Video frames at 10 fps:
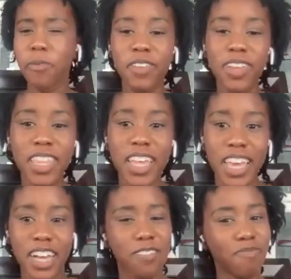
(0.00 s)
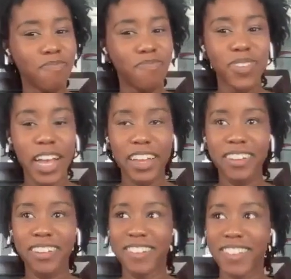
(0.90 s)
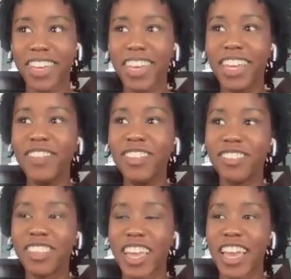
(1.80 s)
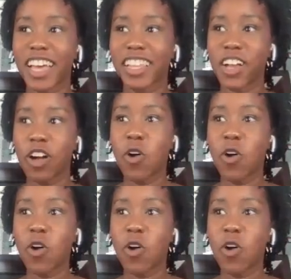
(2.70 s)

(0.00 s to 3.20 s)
Well, even like I don't know, like even just saying that, like,